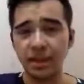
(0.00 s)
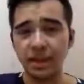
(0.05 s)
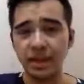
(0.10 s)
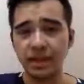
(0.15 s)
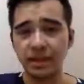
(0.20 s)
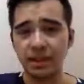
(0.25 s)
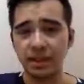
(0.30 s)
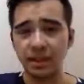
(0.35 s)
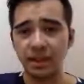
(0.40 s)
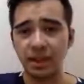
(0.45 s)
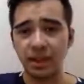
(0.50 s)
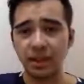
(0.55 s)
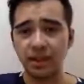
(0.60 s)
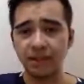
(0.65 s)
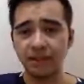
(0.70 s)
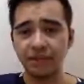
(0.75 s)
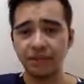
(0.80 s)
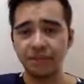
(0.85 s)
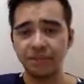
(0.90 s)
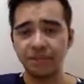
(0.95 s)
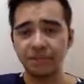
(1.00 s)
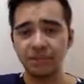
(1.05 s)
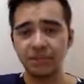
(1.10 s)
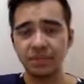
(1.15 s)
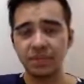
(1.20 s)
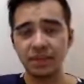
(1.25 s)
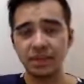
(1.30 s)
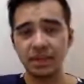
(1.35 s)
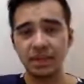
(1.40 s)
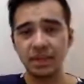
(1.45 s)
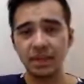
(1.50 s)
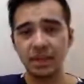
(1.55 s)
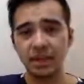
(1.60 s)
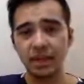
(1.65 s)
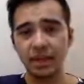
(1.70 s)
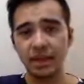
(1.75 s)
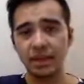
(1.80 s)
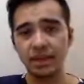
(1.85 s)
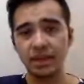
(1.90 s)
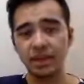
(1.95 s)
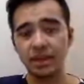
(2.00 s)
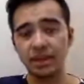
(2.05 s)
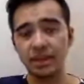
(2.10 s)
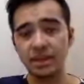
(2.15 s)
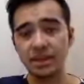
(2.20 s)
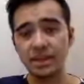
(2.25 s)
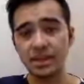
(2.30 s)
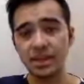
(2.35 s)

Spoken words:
And this can happen. Believe me,